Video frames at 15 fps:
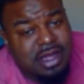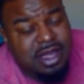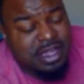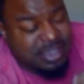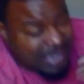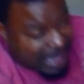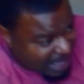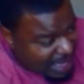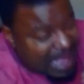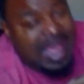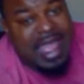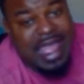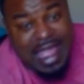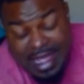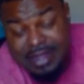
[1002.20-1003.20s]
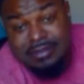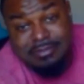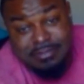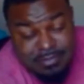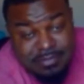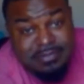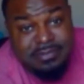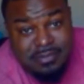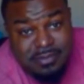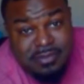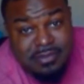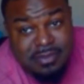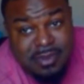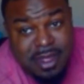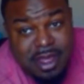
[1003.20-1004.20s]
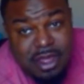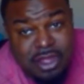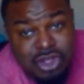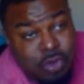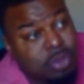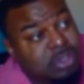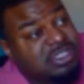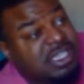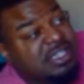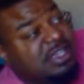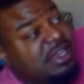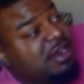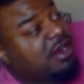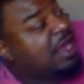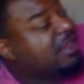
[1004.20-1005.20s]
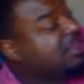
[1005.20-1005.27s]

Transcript: like I had. You will sit there and